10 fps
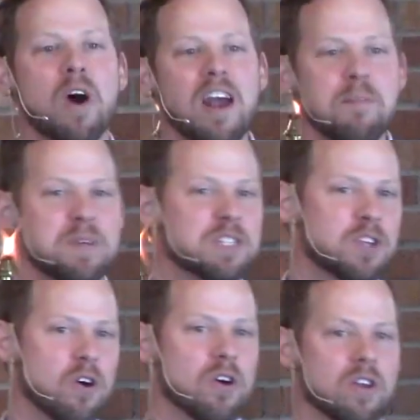what I've been
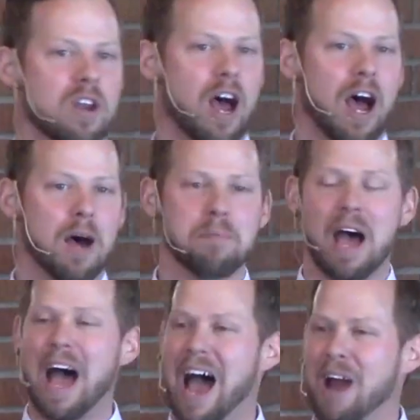told,
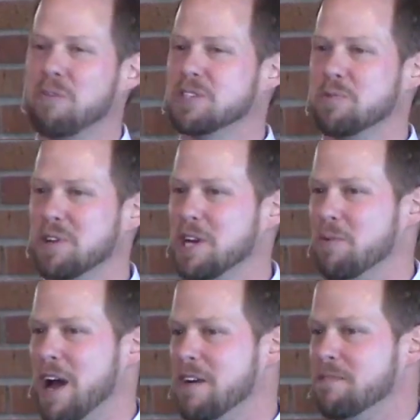I wasn't really
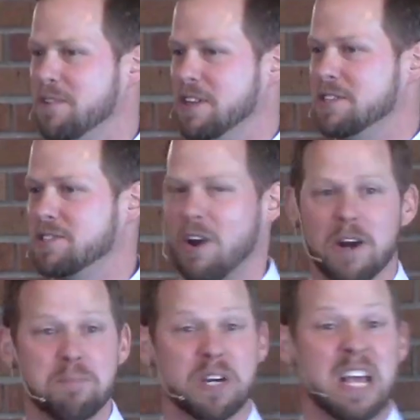around for this,
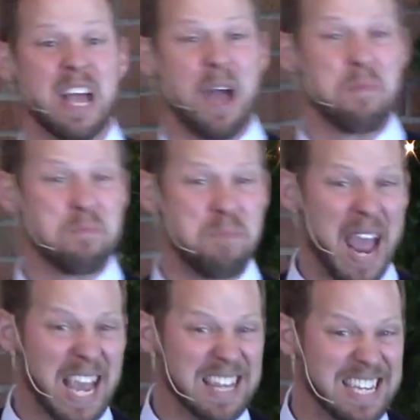sorry, but
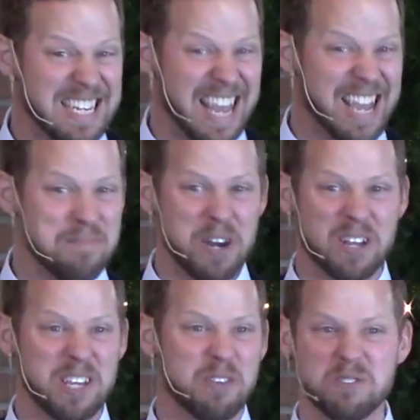back in the day,
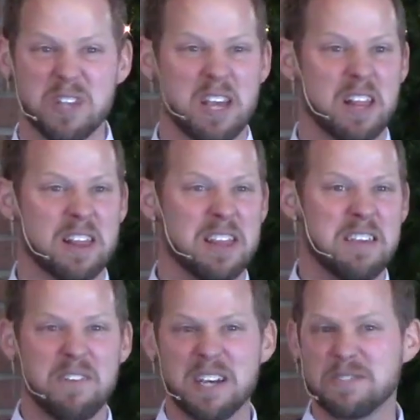apparently there was, like,
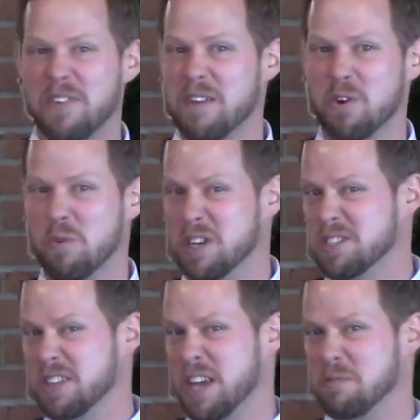Levi's
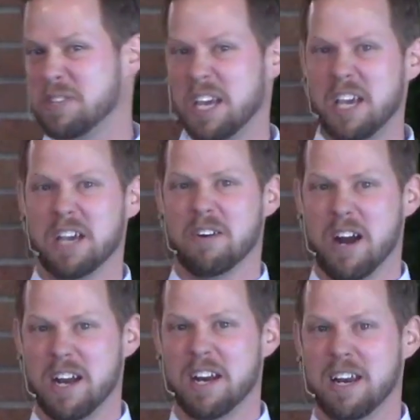501s, and that was it,
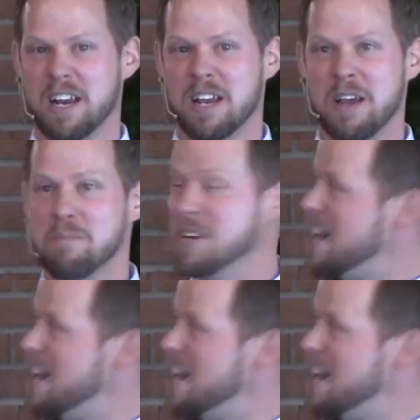right? But